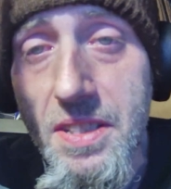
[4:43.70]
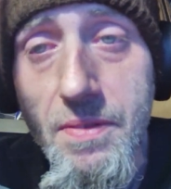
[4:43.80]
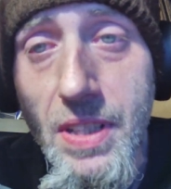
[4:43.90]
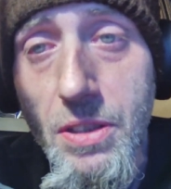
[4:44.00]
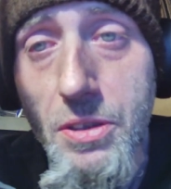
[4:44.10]
in the
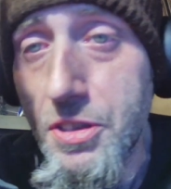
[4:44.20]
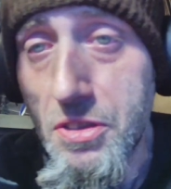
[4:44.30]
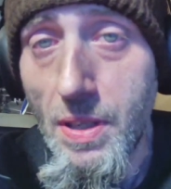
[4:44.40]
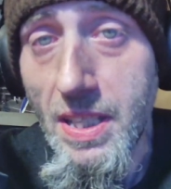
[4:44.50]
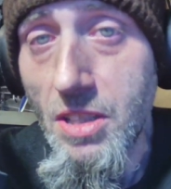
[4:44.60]
vehicle just
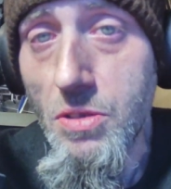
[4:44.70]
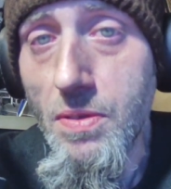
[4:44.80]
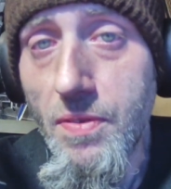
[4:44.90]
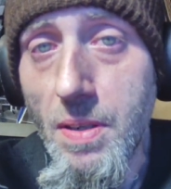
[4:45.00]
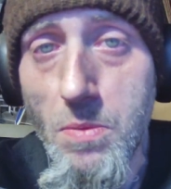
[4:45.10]
so I can get to
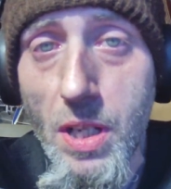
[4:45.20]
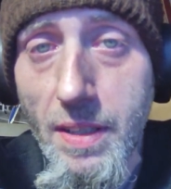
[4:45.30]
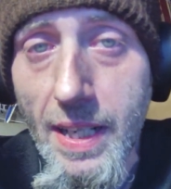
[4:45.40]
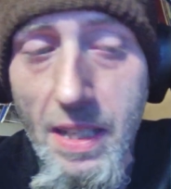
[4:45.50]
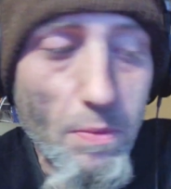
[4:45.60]
and from work.
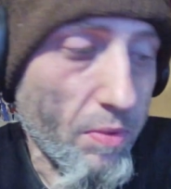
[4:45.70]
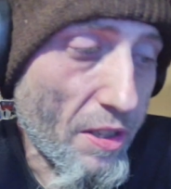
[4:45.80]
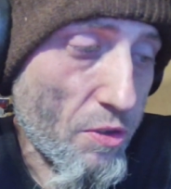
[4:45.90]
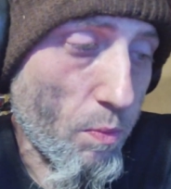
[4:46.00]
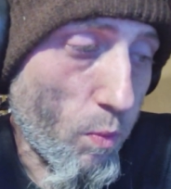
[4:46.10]
I eat
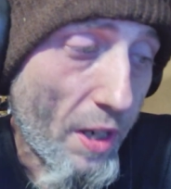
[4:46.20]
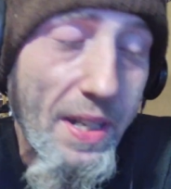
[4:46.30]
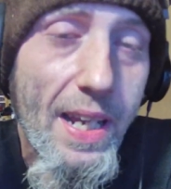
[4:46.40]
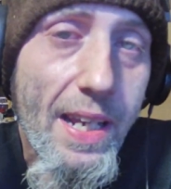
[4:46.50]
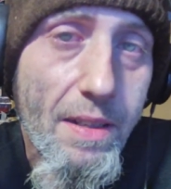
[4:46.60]
lunch one
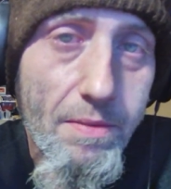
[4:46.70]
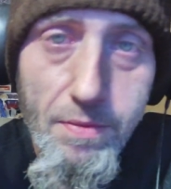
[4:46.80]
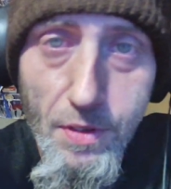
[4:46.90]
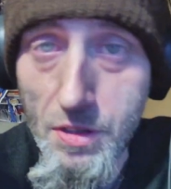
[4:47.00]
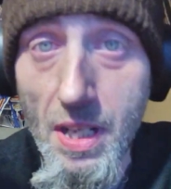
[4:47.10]
day,
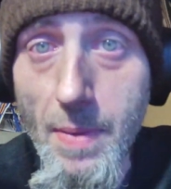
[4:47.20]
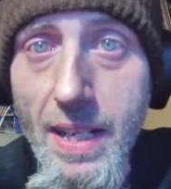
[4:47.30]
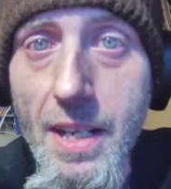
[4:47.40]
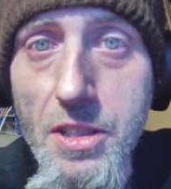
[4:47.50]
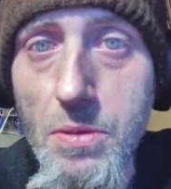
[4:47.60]
first time I
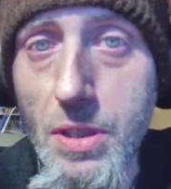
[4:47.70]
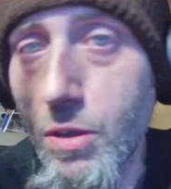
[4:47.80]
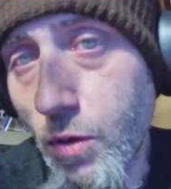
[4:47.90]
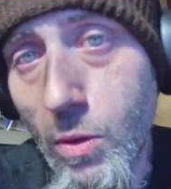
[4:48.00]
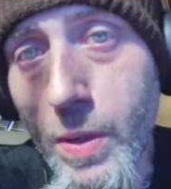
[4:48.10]
got to in
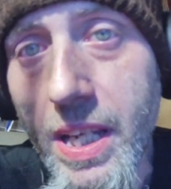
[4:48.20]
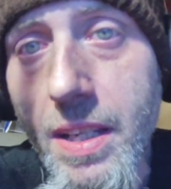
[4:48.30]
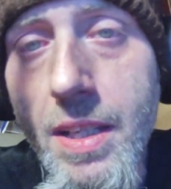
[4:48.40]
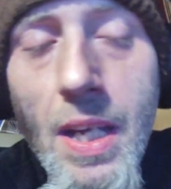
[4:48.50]
over a week,